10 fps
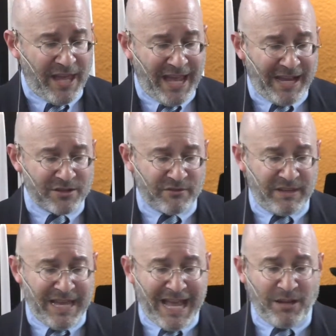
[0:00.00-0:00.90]
hands of
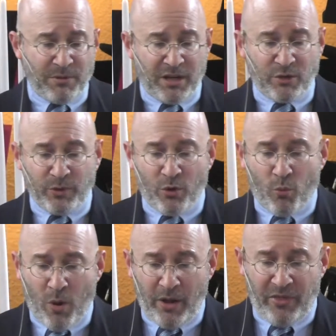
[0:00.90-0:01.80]
the enemy, and we
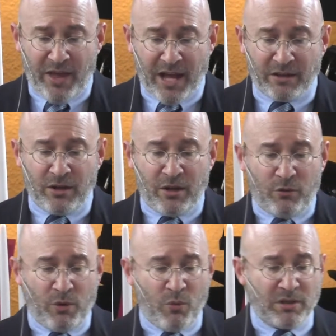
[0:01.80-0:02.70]
don't want that.
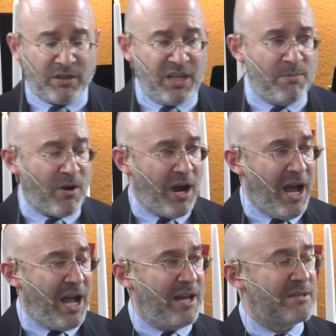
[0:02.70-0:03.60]
We want to keep our
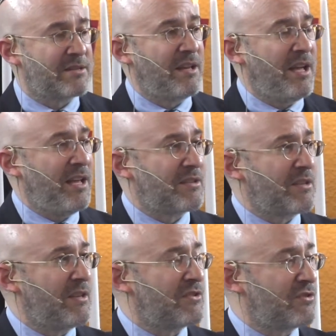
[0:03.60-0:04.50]
eyes as
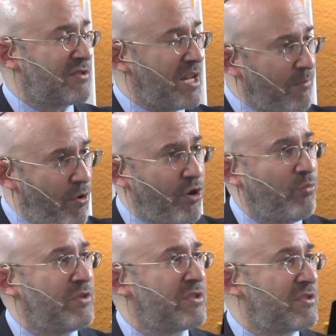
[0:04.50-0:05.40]
set apart
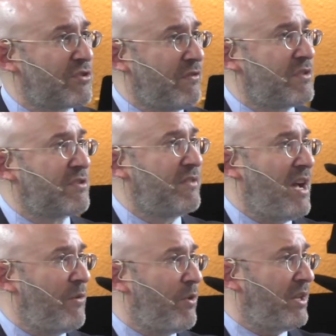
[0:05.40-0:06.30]
ones and servants of
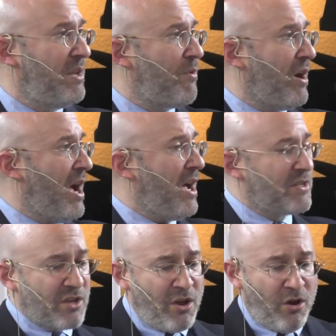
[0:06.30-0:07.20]
God. We want to keep our
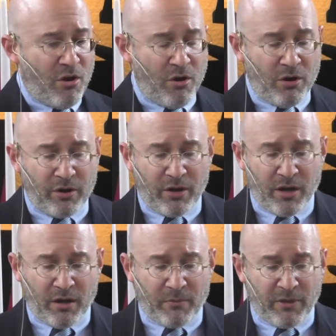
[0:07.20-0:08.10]
eyes
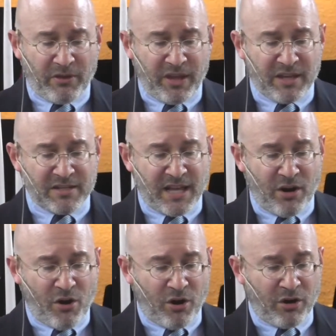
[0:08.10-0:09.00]
on the things that
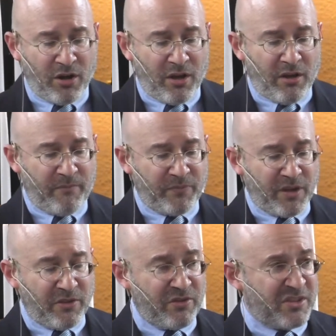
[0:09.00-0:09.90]
are
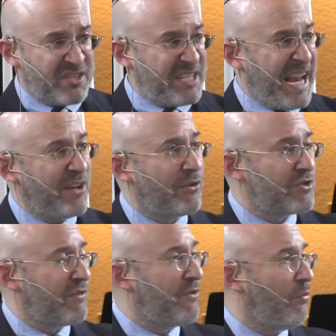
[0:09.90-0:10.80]
the
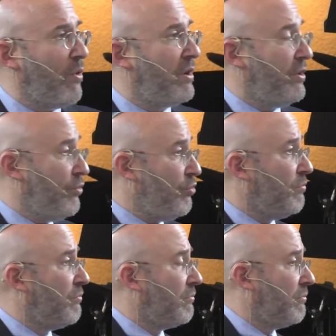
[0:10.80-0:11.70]
standards of the one in
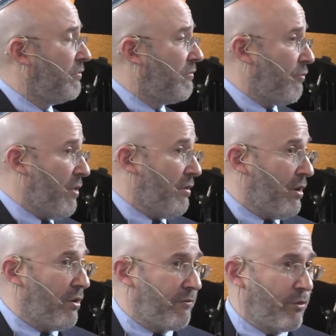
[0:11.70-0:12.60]
whom
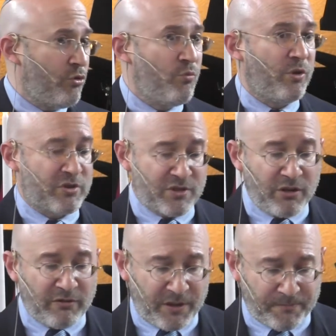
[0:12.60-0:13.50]
for whom we're
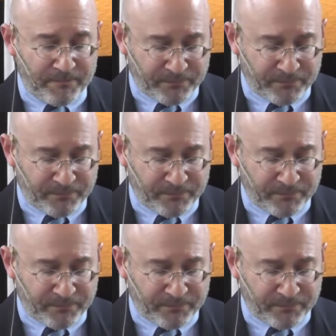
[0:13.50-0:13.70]
serving.